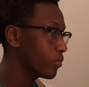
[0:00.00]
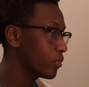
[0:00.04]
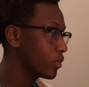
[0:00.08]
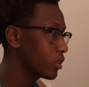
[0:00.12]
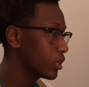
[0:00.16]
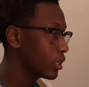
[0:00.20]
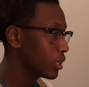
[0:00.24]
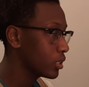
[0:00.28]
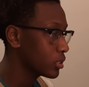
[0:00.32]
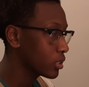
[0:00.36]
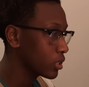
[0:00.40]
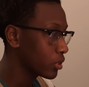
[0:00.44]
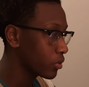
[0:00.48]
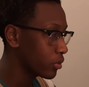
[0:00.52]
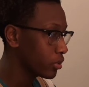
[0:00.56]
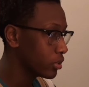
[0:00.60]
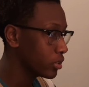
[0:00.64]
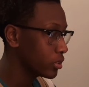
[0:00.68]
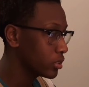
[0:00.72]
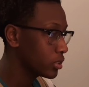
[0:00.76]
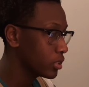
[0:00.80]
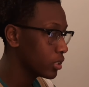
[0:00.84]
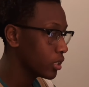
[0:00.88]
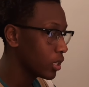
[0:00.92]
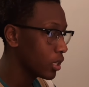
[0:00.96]
That's the grains.
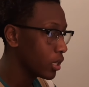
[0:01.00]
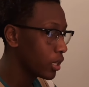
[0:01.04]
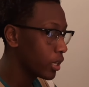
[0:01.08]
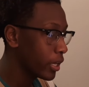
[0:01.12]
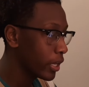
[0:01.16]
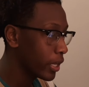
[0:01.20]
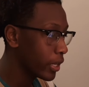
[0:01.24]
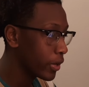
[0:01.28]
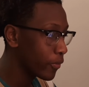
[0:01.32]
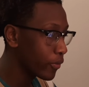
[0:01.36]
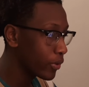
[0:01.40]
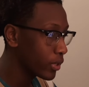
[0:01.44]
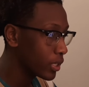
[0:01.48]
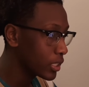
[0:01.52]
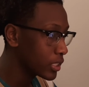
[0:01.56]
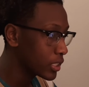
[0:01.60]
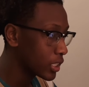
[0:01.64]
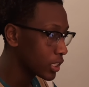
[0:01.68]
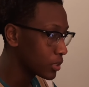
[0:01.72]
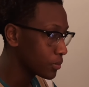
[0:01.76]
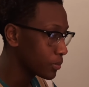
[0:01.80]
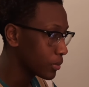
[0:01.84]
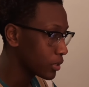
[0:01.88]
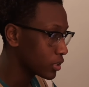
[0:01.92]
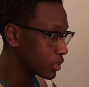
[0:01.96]
It didn't really
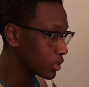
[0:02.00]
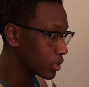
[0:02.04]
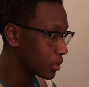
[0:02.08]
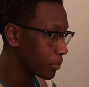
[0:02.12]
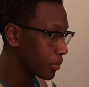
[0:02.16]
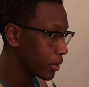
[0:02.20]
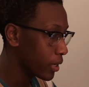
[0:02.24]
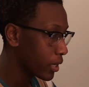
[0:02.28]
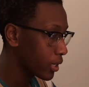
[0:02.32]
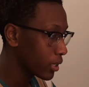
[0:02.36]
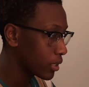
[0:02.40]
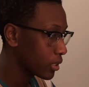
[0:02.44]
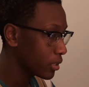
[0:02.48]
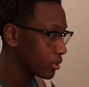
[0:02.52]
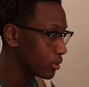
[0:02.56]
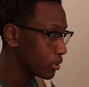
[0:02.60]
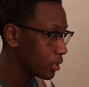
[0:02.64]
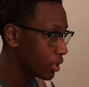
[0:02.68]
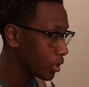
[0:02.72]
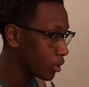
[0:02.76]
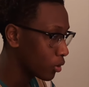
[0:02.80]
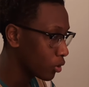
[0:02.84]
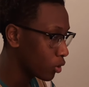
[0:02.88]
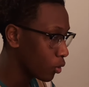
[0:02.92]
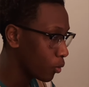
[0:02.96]
change much in the back. I
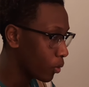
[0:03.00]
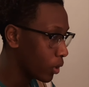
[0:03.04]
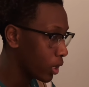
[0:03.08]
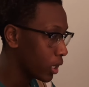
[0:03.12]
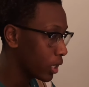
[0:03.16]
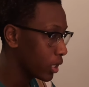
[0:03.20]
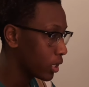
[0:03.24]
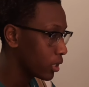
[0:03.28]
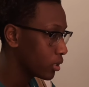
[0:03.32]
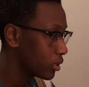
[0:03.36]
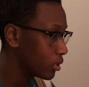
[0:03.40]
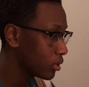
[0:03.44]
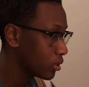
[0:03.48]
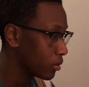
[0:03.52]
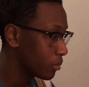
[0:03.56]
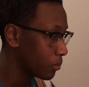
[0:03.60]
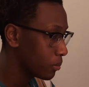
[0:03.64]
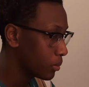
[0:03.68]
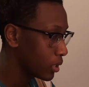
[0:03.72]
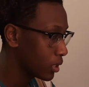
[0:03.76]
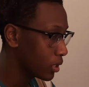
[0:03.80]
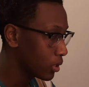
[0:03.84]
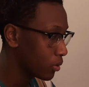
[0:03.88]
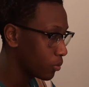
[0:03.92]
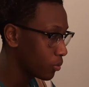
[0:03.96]
don't know why, but